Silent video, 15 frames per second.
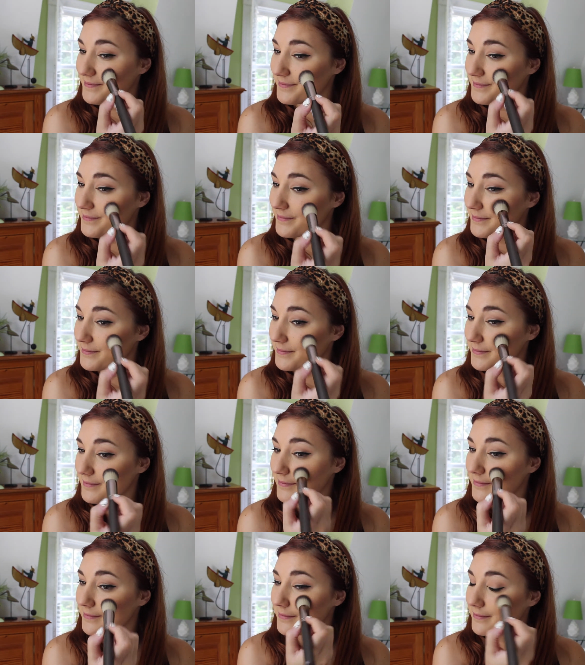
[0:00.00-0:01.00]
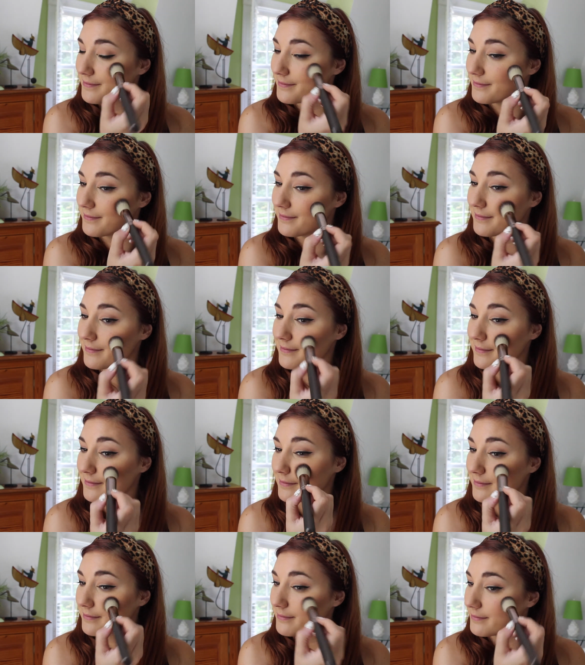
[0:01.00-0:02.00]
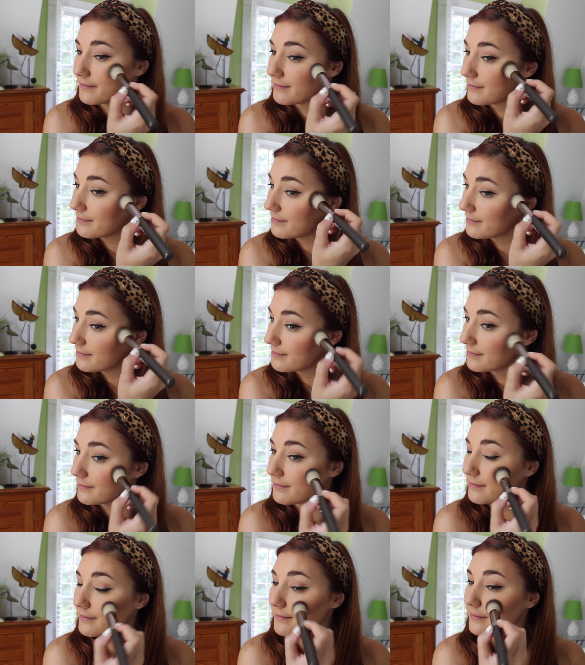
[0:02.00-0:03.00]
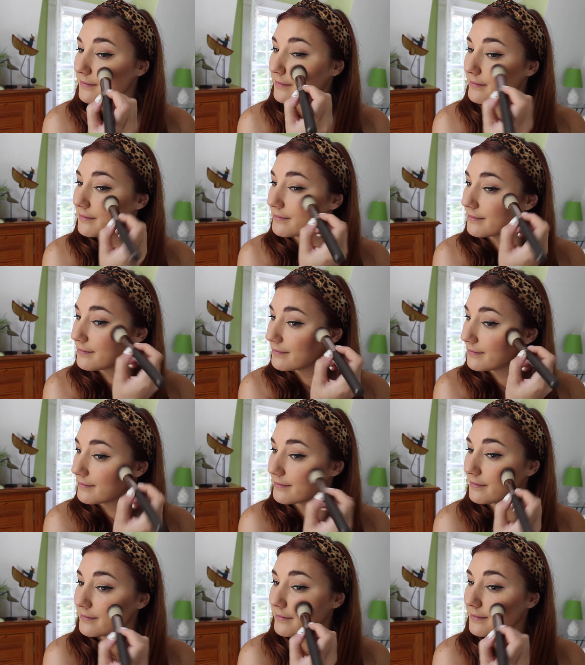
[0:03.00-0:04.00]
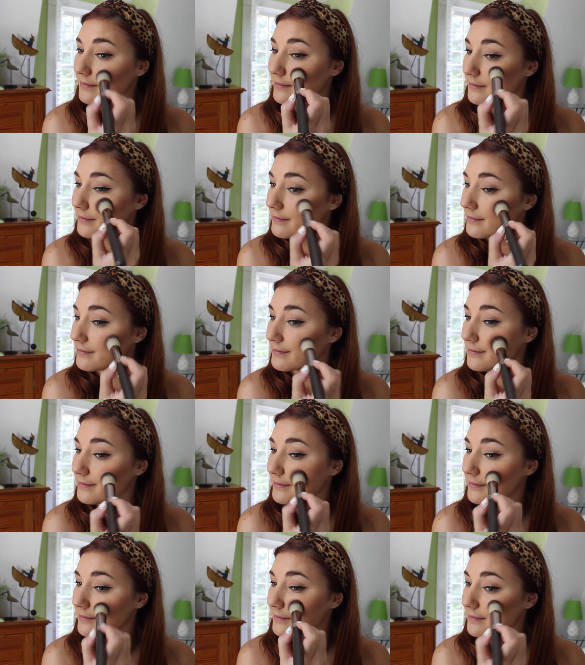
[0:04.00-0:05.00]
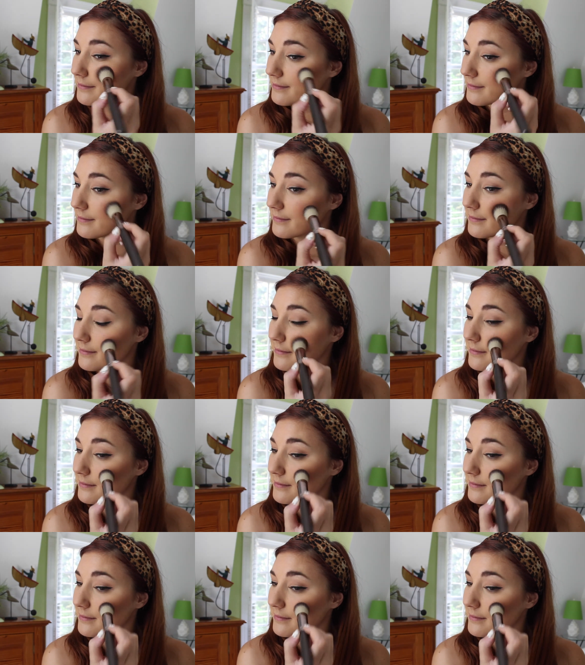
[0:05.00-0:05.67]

No one is speaking in this clip.